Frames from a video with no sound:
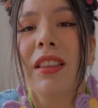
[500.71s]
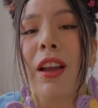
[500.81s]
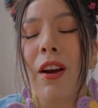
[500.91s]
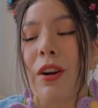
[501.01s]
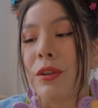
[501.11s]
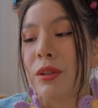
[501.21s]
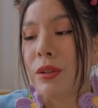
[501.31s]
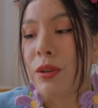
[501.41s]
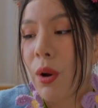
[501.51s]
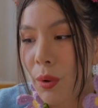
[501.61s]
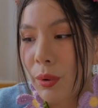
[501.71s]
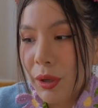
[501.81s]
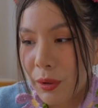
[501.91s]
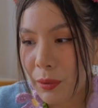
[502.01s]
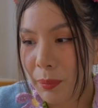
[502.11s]
They are so
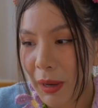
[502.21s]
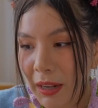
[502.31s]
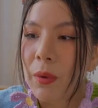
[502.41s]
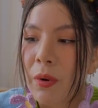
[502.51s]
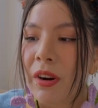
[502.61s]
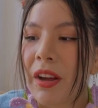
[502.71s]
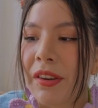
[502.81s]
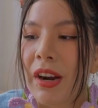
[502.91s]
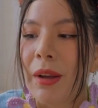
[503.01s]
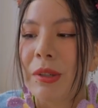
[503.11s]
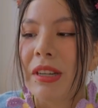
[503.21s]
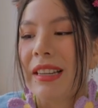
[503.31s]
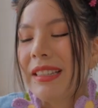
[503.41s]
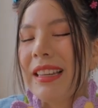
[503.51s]
cute, man. Or other option is